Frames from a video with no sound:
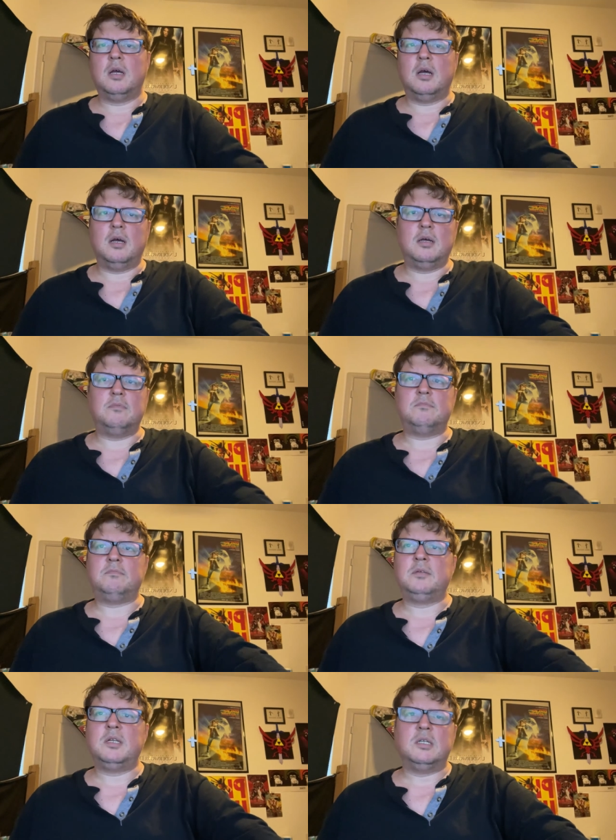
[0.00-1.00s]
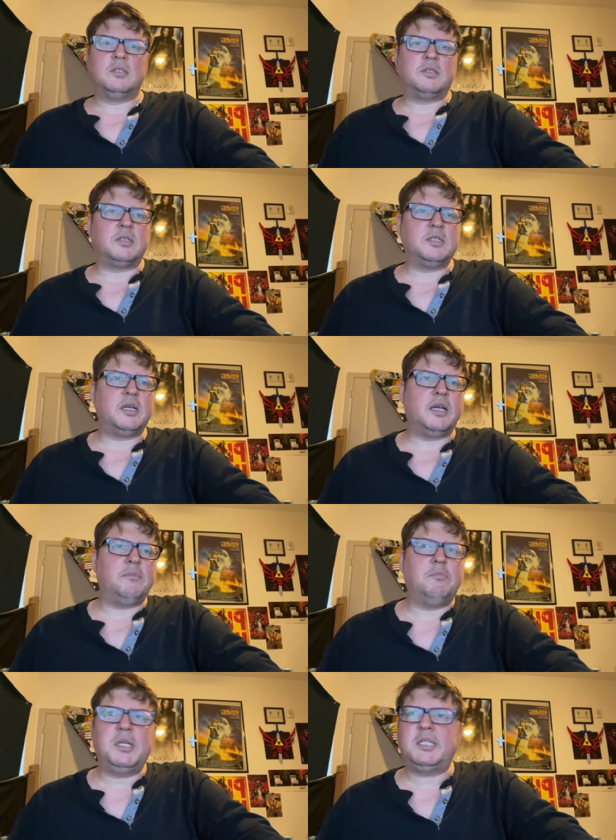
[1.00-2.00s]
Um, so it turns out I
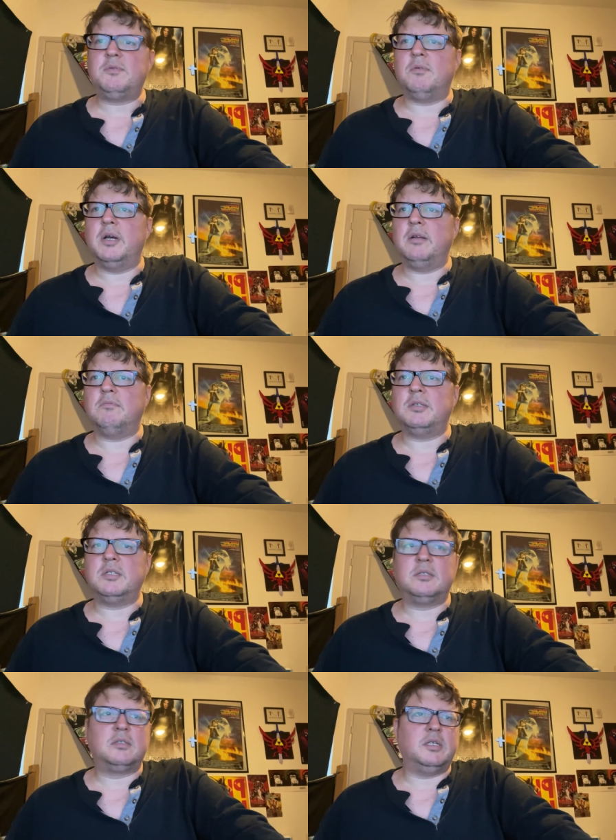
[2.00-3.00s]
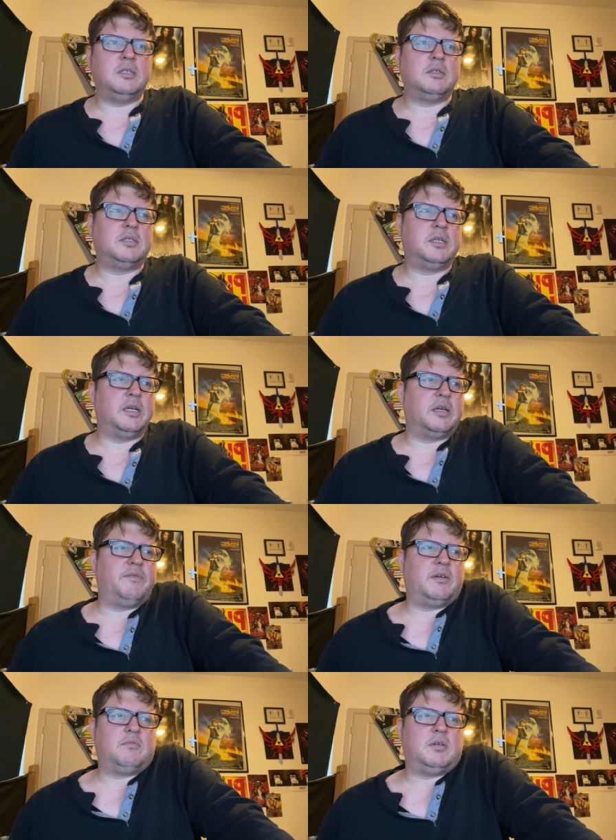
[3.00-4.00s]
missed one, which is interesting. I
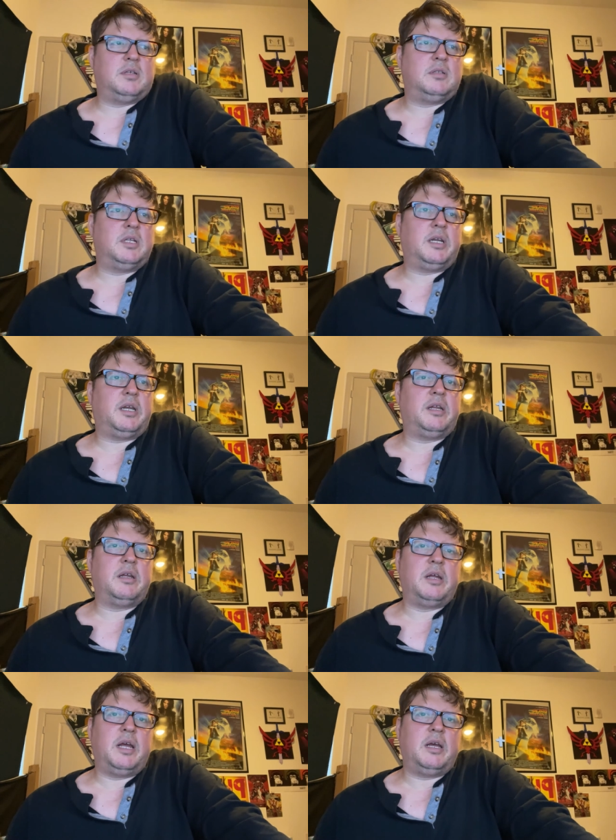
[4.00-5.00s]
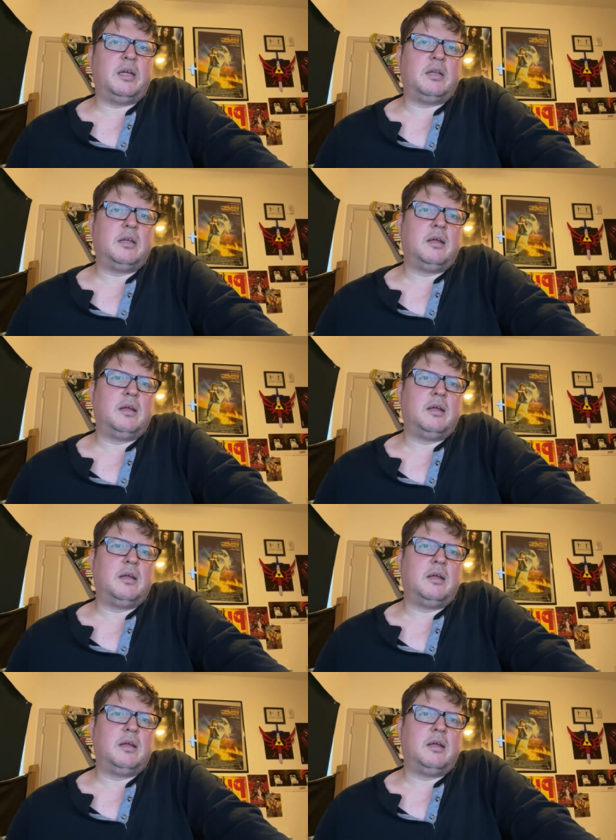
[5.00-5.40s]
found one that I need to add.